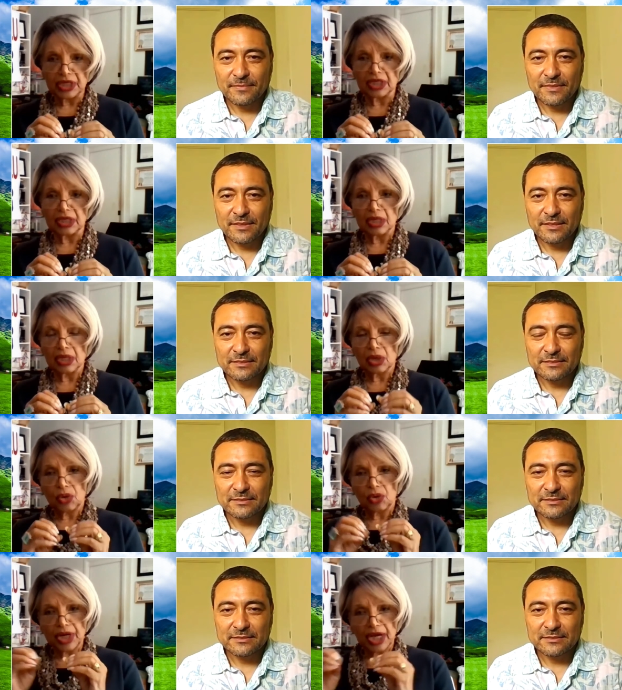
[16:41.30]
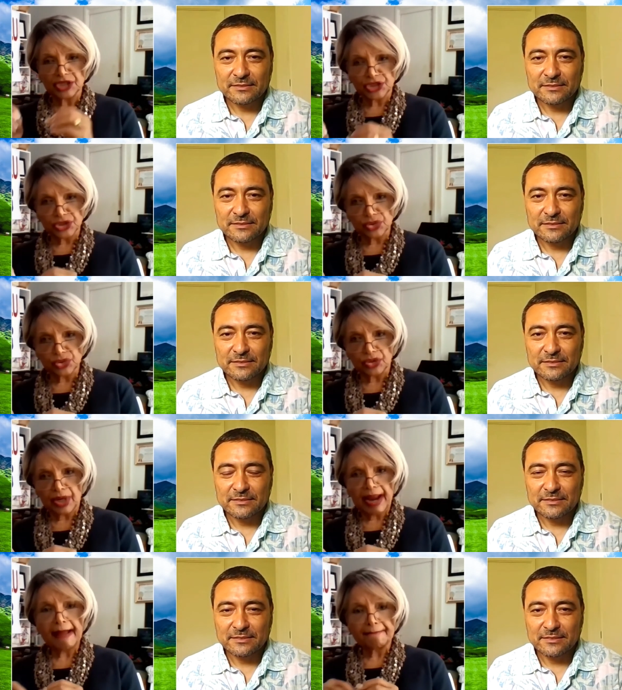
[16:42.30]
Speaker 1: did or not
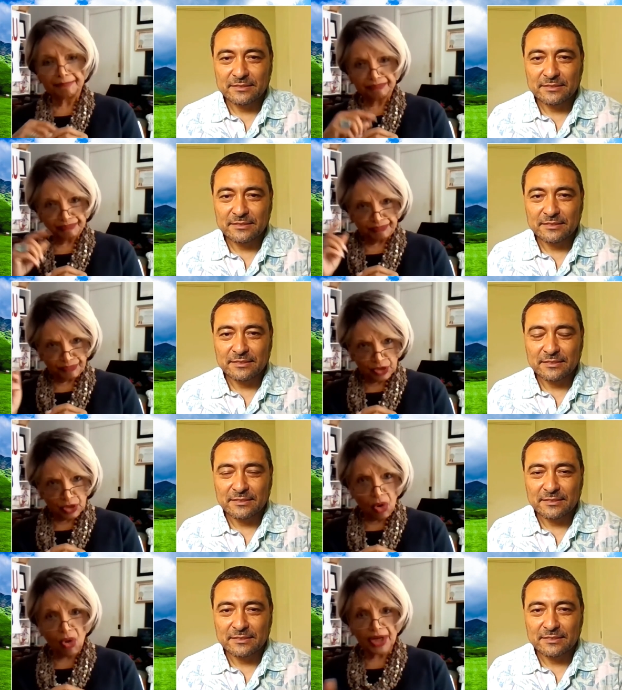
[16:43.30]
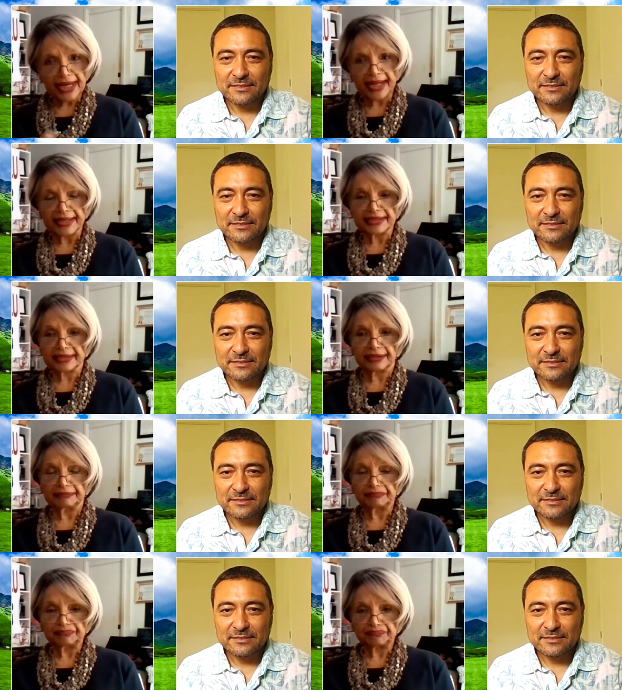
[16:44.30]
sure, call and ask.
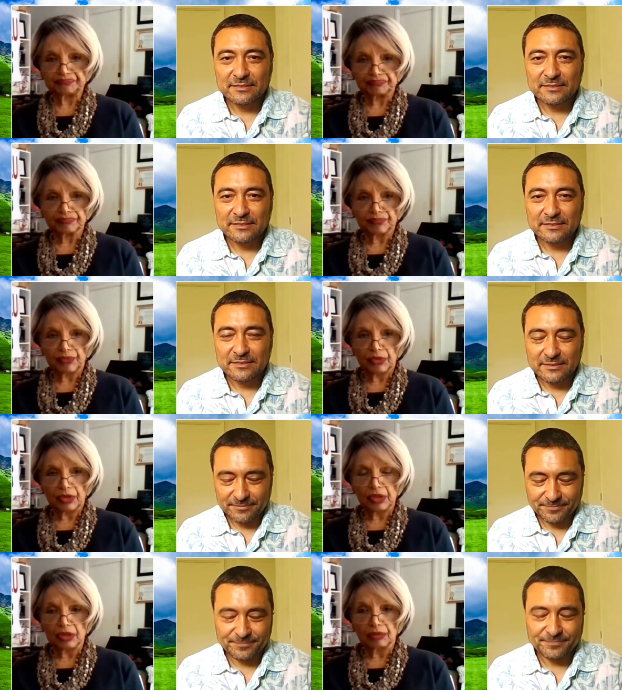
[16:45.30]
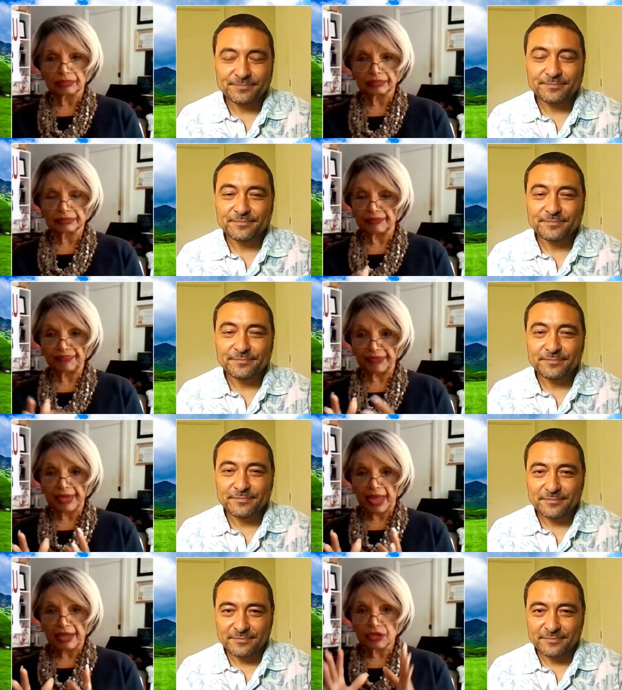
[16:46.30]
You know,
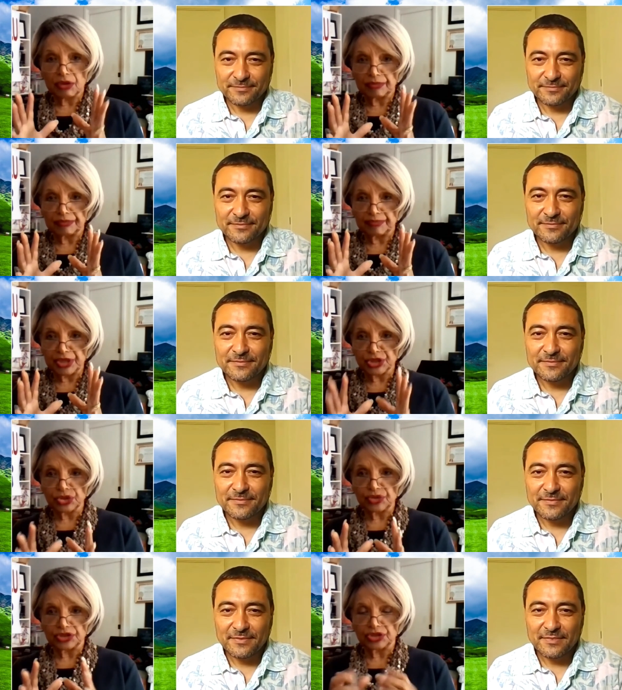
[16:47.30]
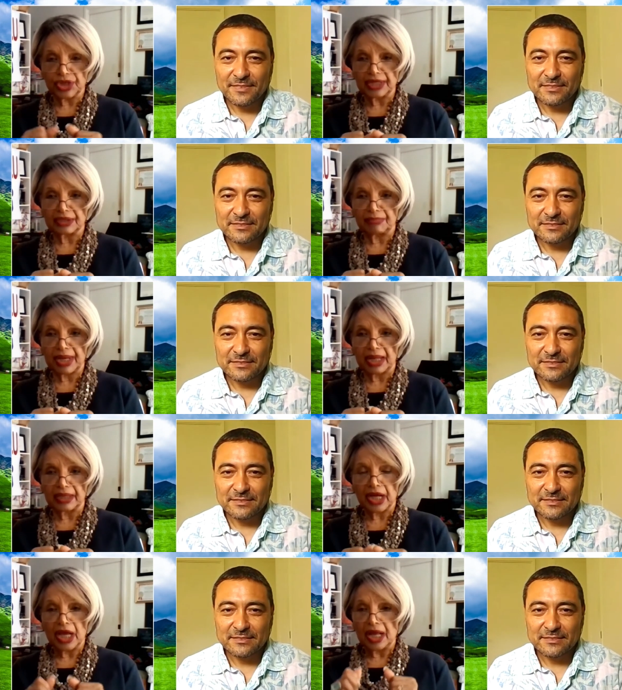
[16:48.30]
so be sure that you get the
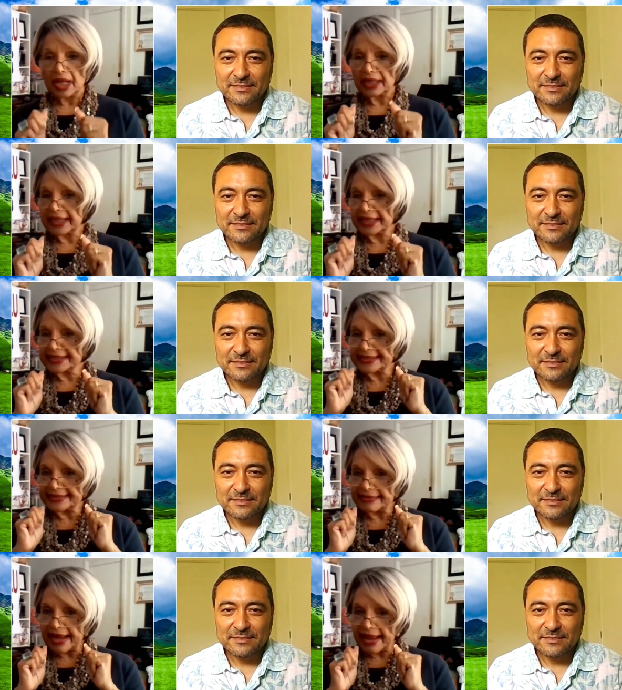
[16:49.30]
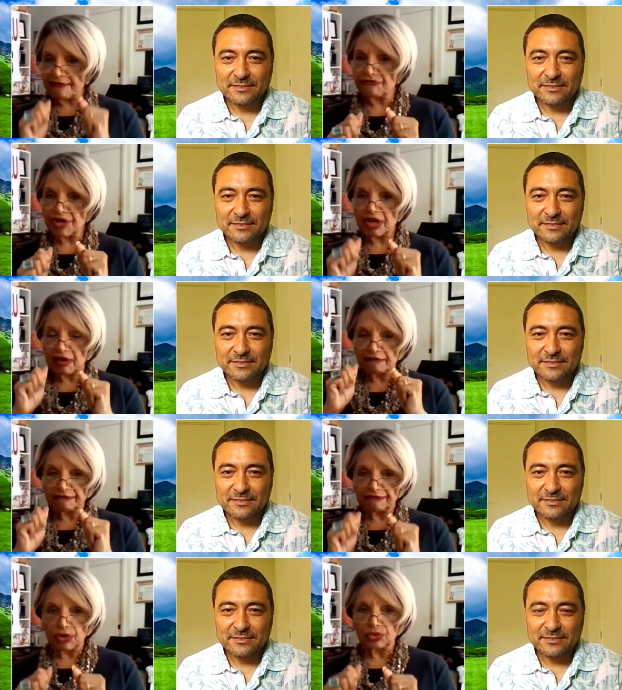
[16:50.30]
ballot. Every
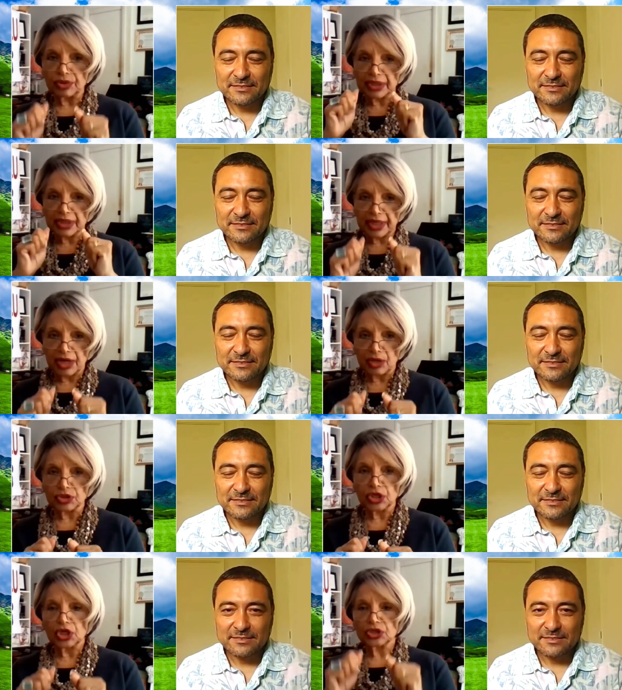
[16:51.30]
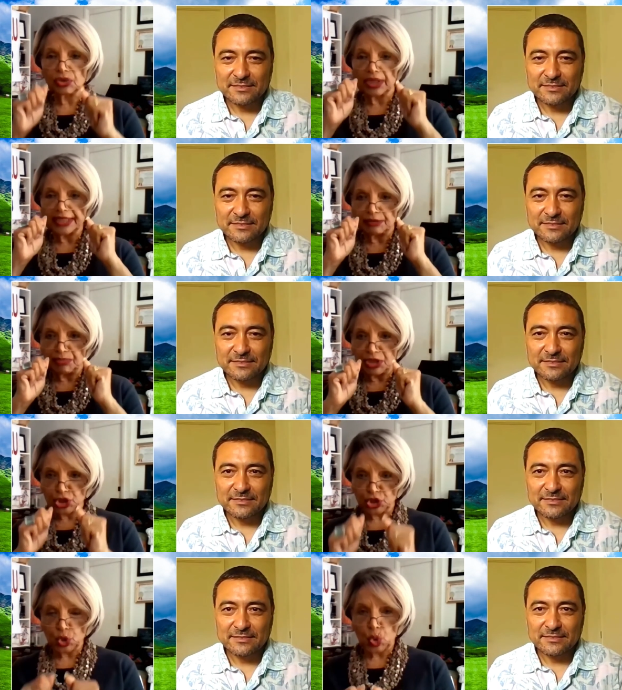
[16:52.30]
vote counts. So let's be
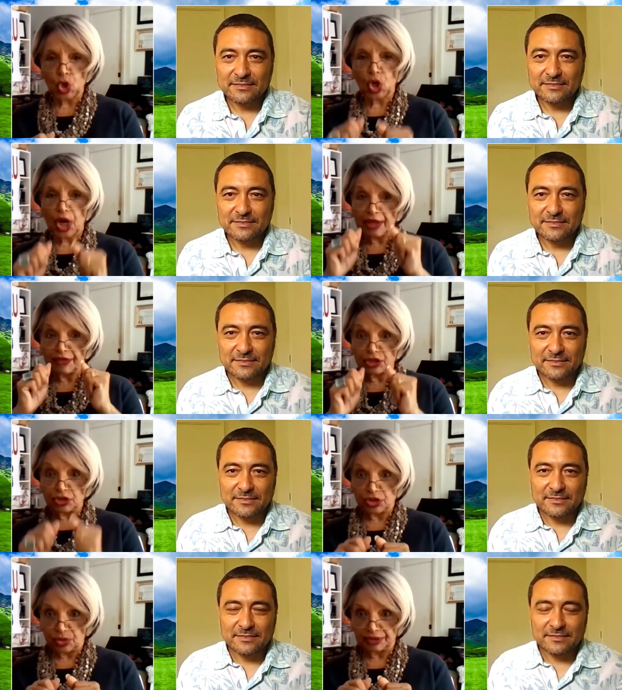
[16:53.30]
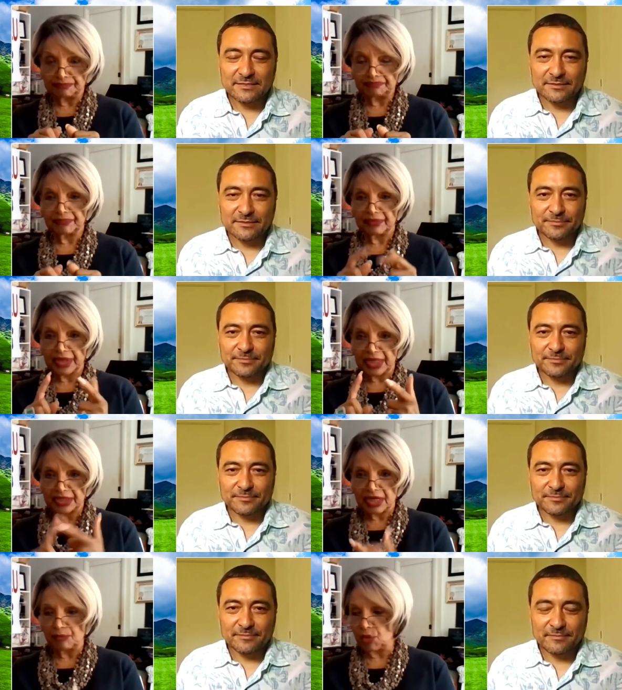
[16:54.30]
sure that you do it.
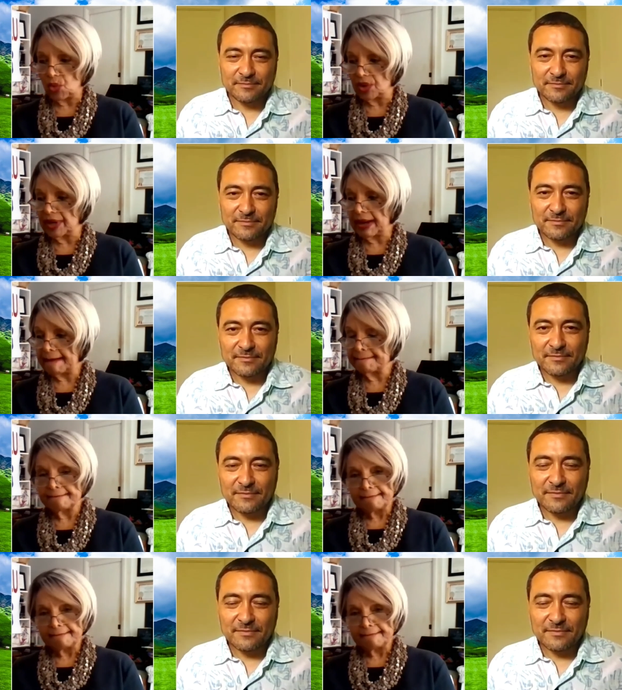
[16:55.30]
That's number one.